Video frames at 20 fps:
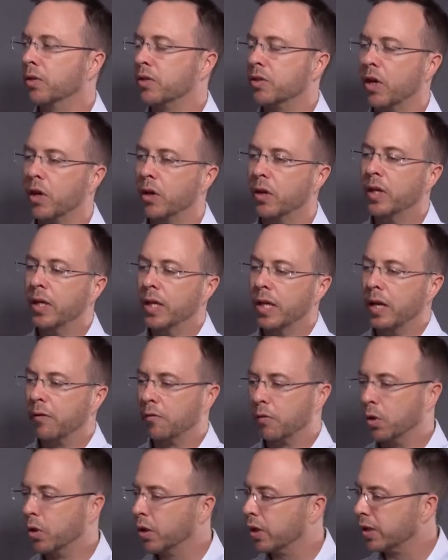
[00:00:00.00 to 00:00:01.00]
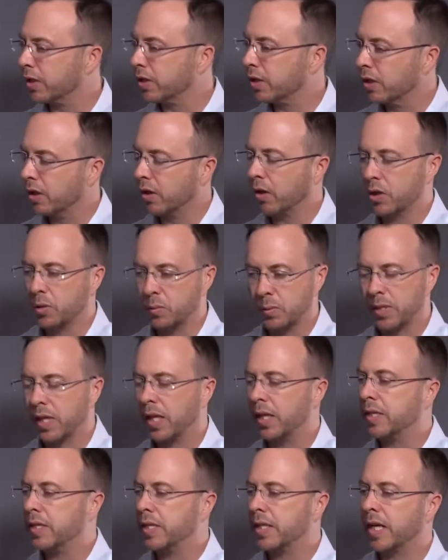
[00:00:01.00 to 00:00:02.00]
So if you look at
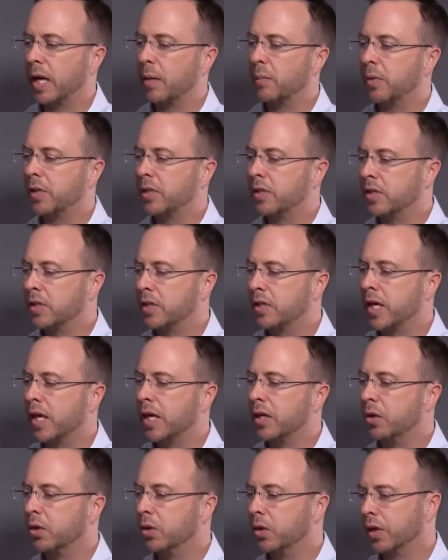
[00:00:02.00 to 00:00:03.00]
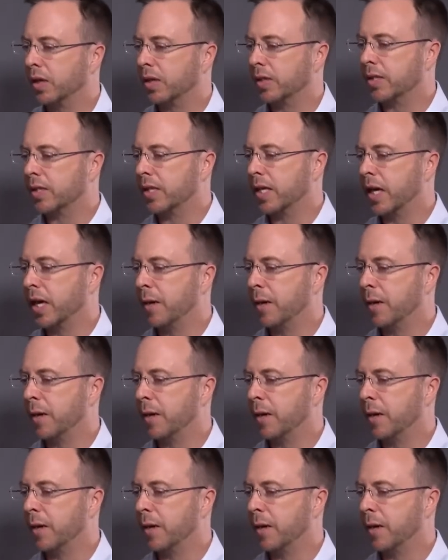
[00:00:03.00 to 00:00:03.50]
hospitality companies today, you look at